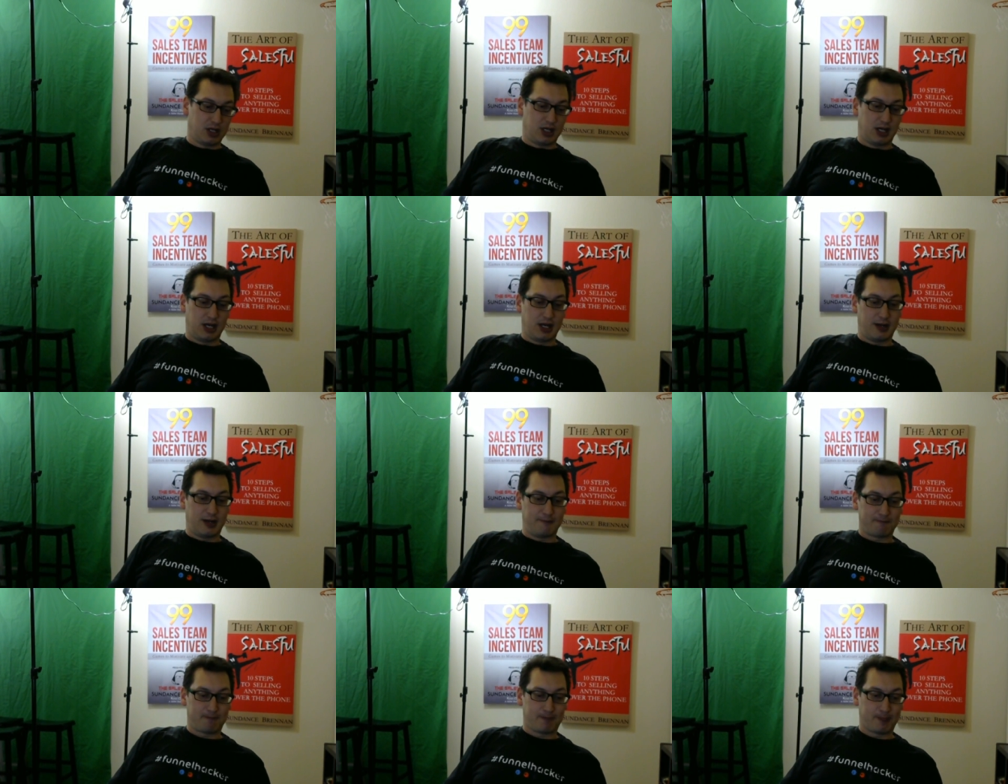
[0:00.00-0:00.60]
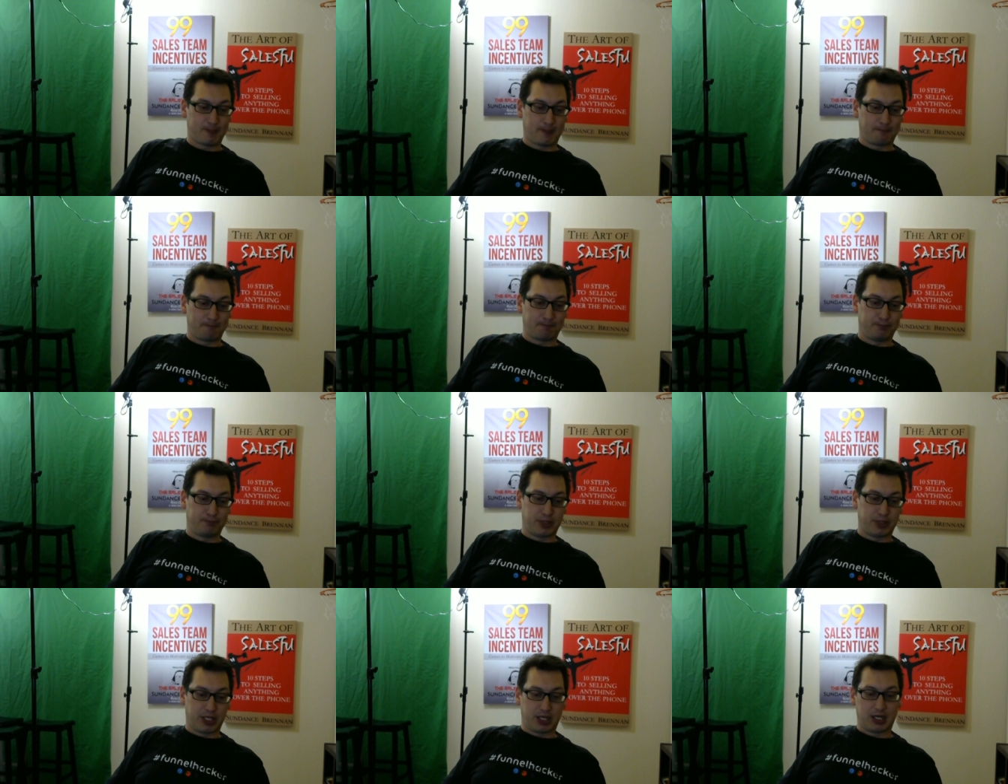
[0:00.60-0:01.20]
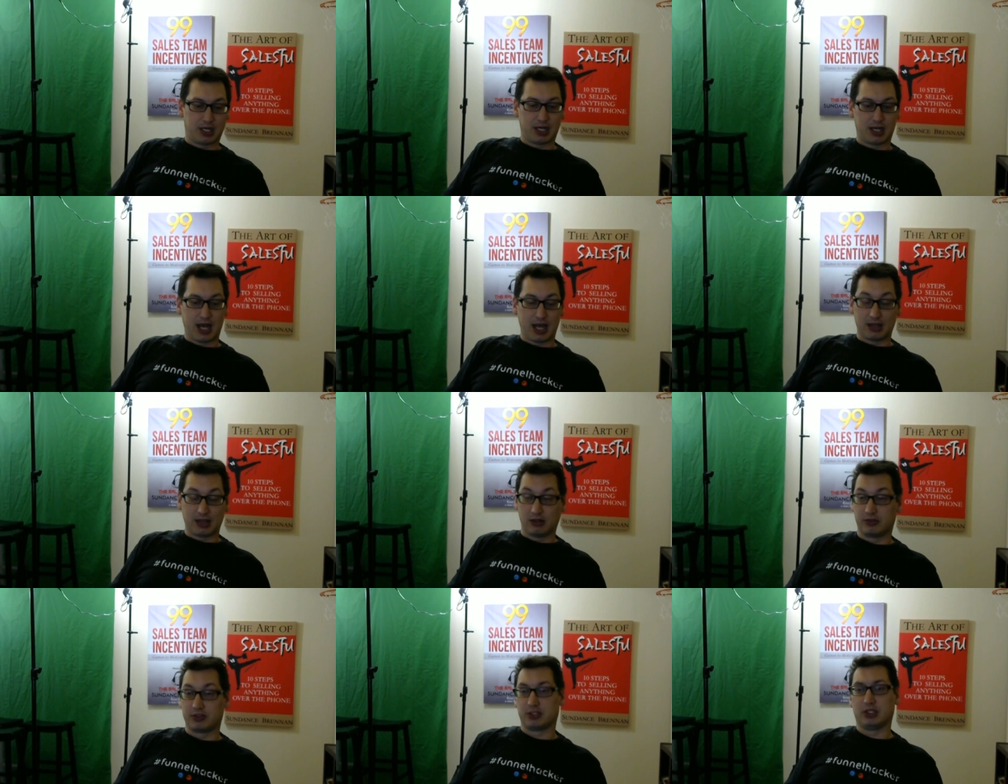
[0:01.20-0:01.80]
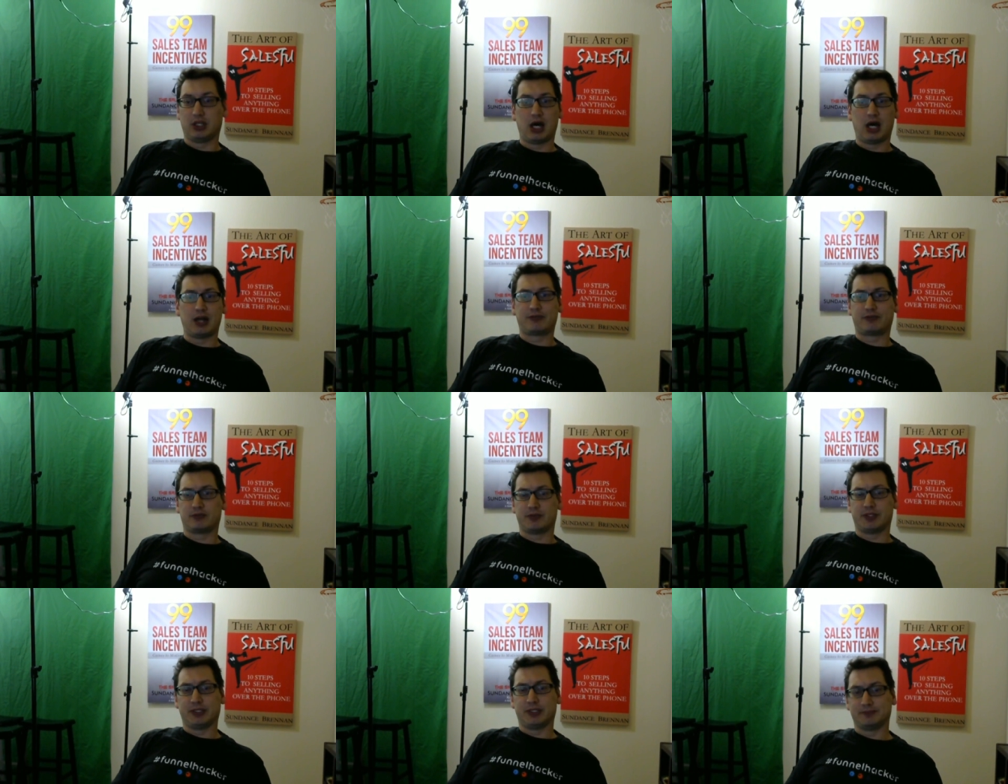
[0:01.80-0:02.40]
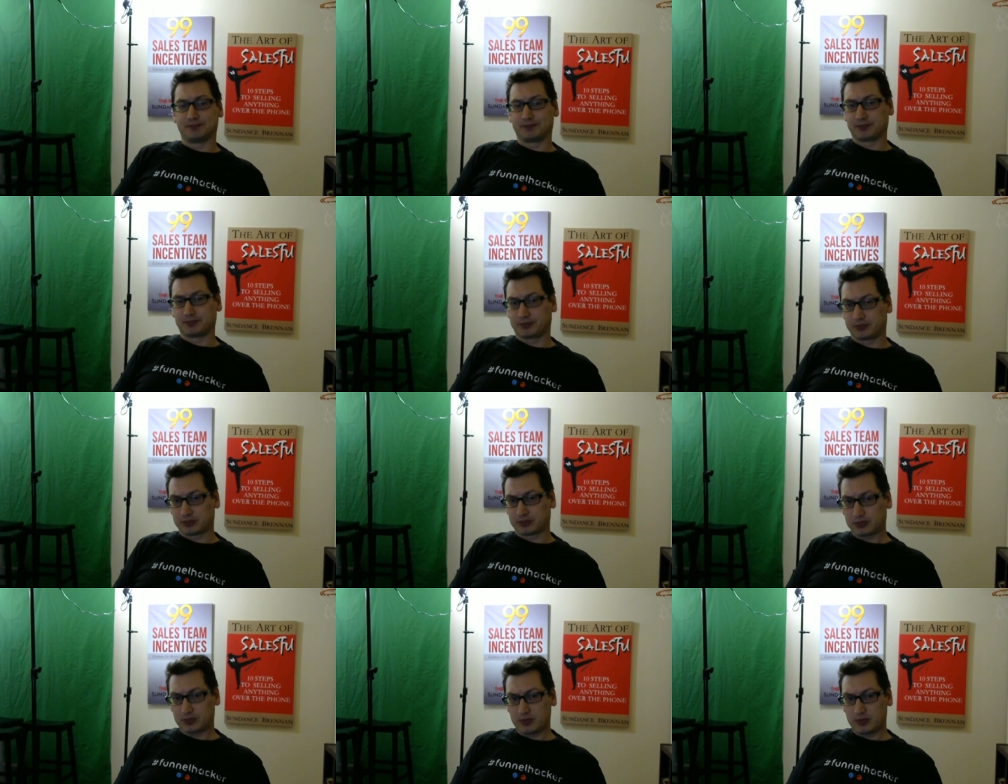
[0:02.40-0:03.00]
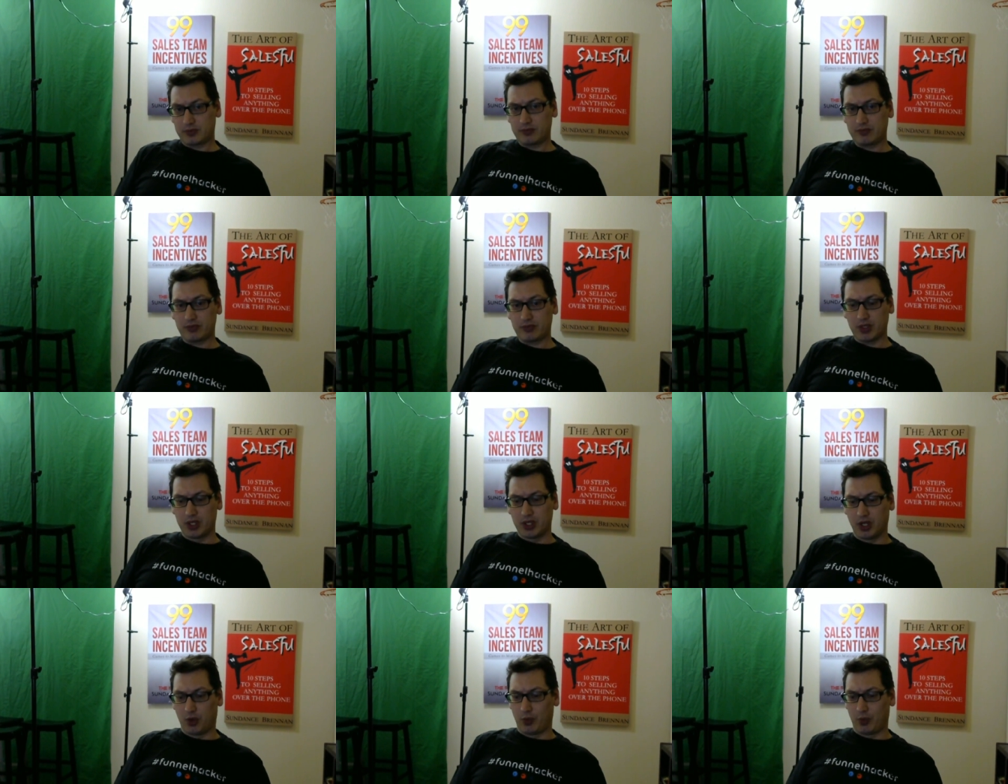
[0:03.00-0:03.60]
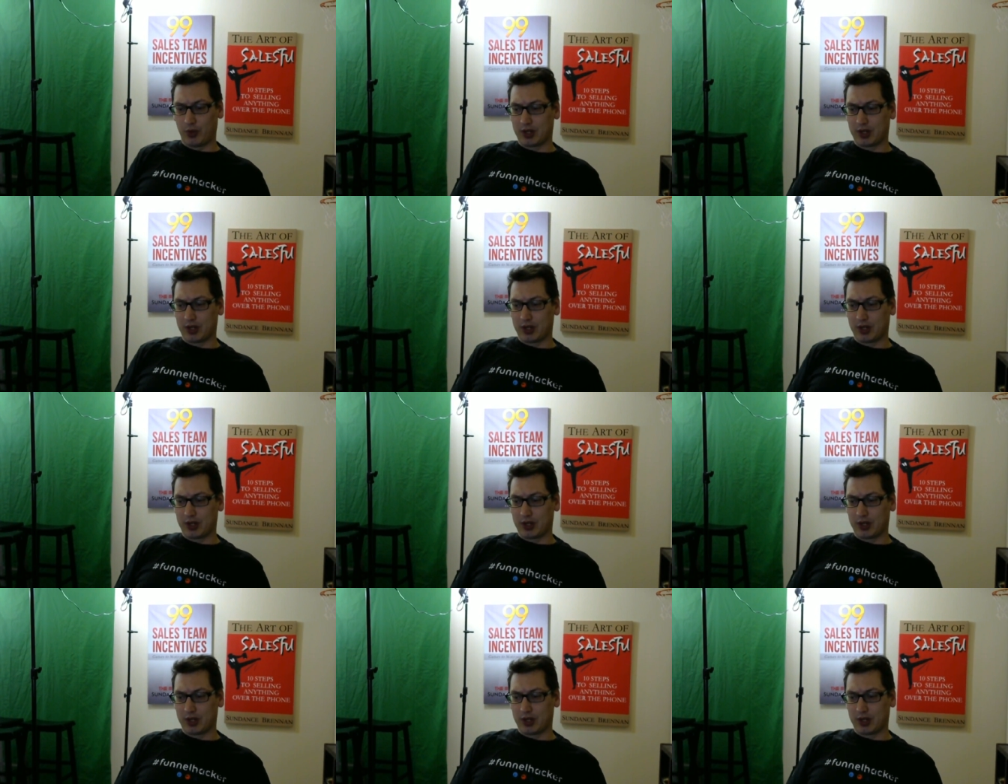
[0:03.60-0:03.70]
But I learned a lot from him.